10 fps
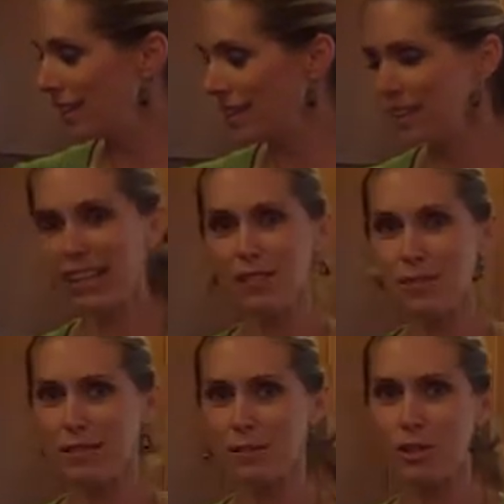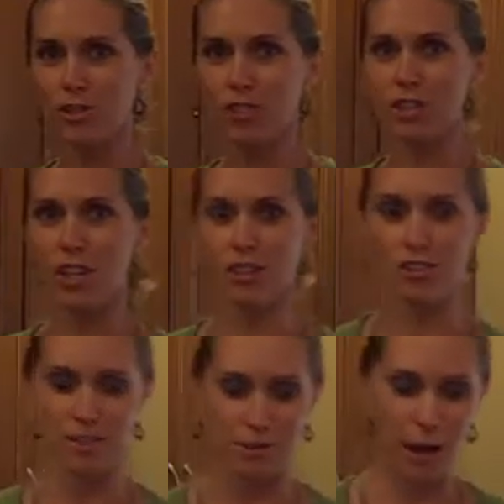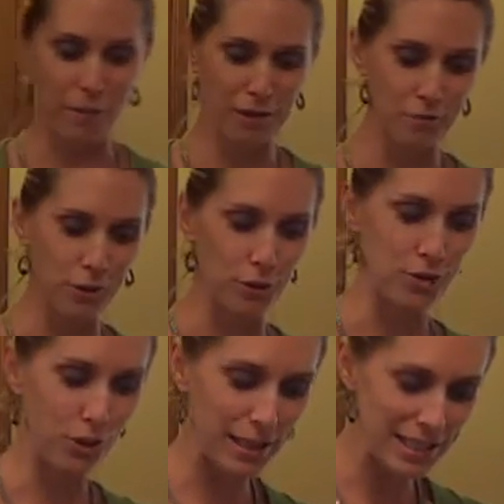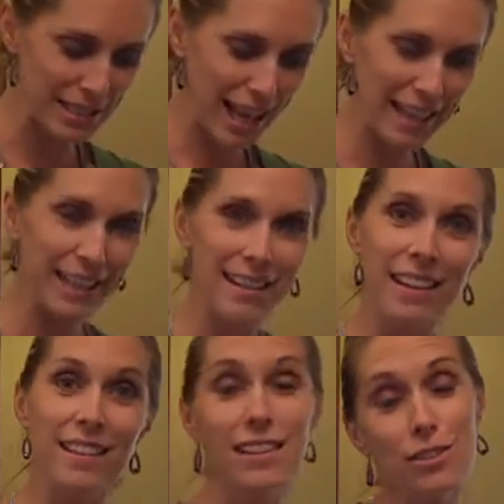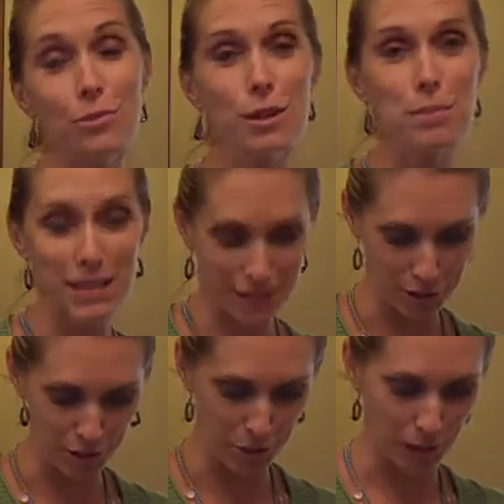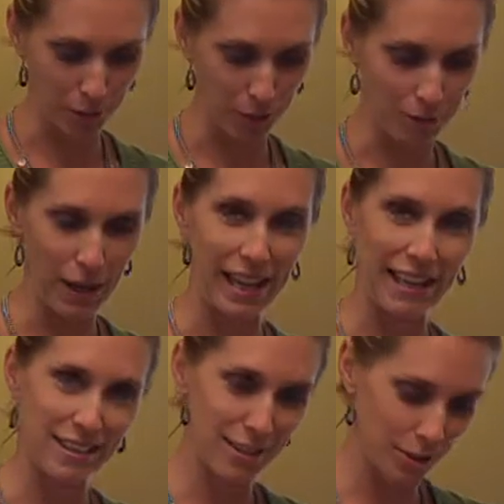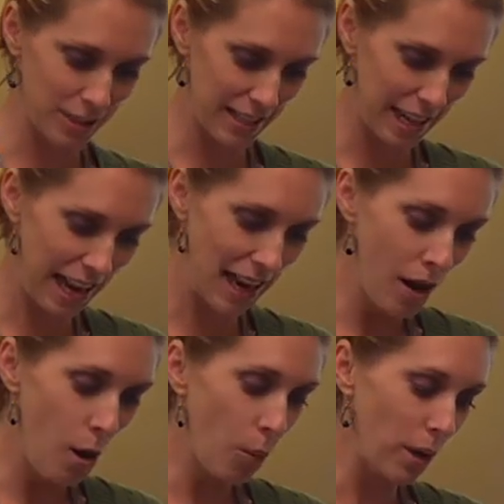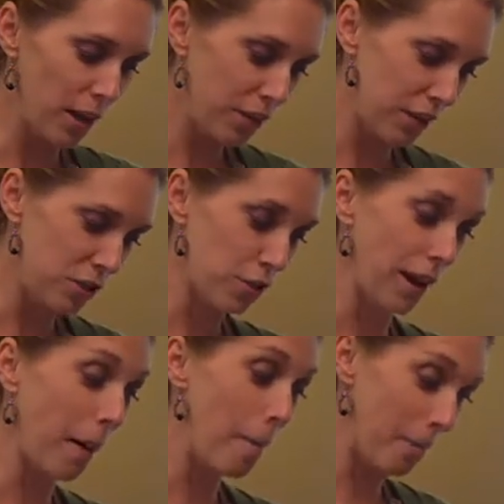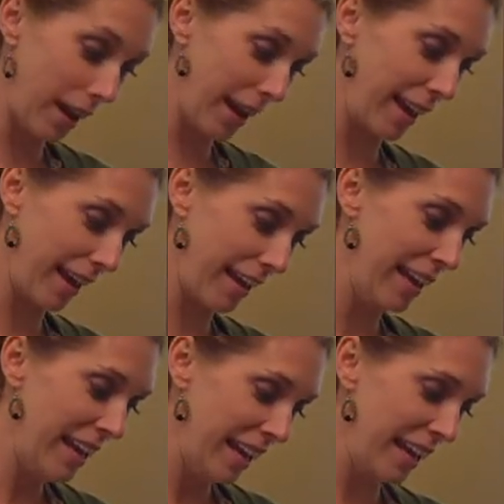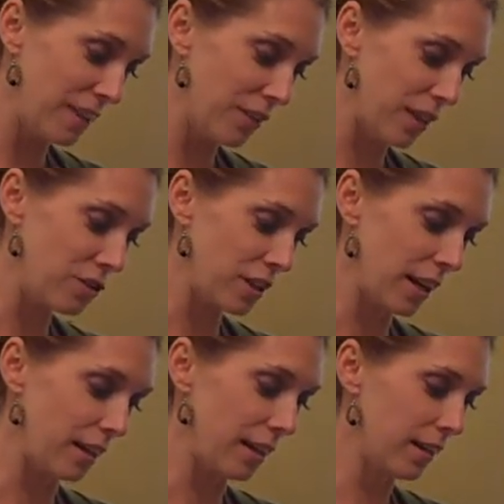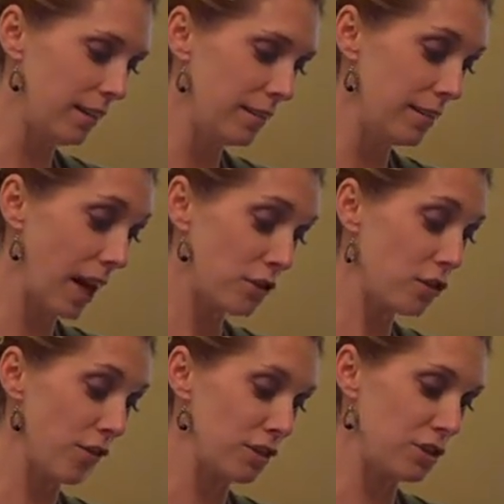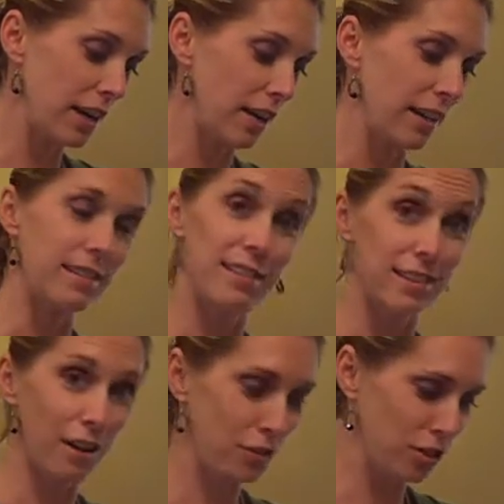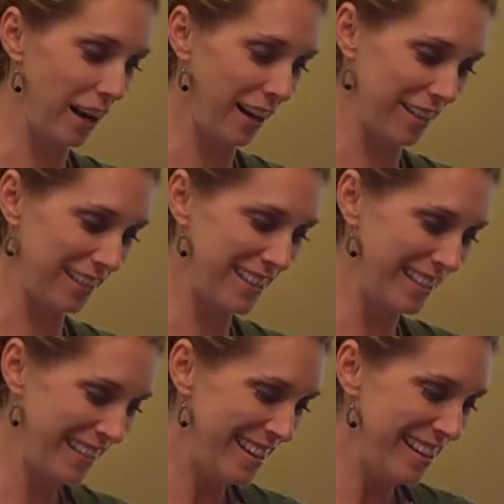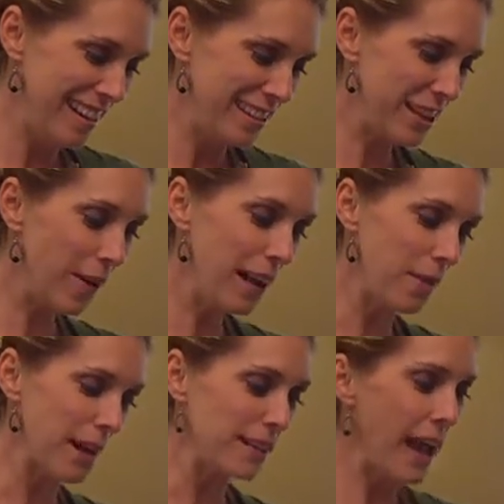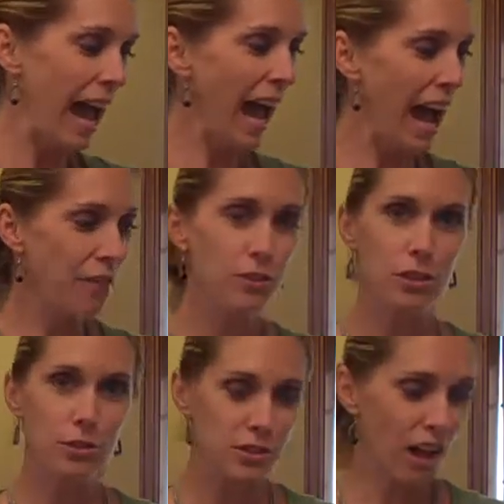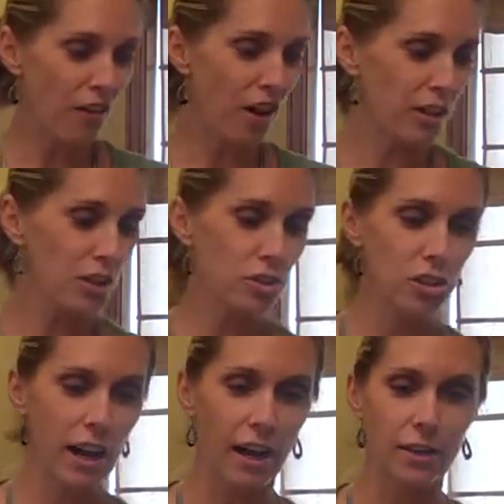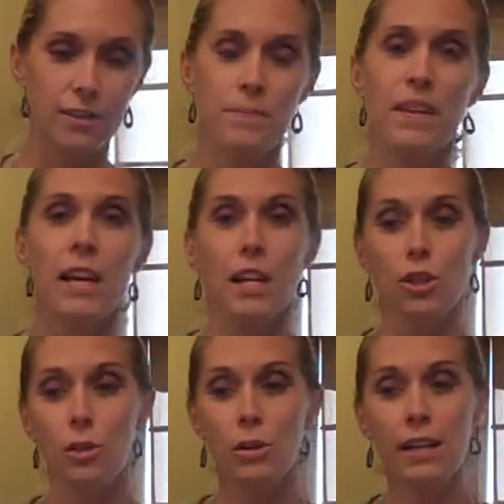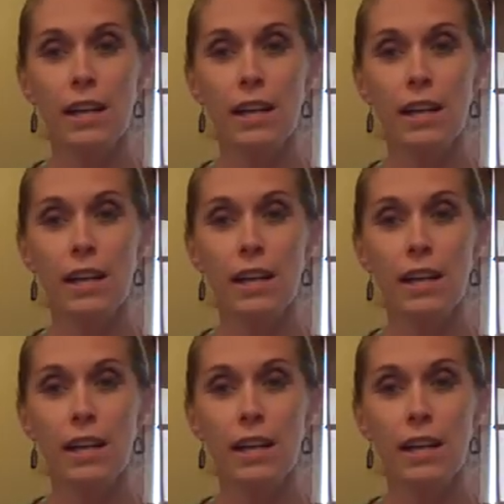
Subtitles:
you know, he gives me some good suggestions about my food. So I decided this would be so much better with bacon. So today we are featuring bacon in the vegetarian, not so vegetarian stuffed shells. So anyways, after you stuff all your shells, You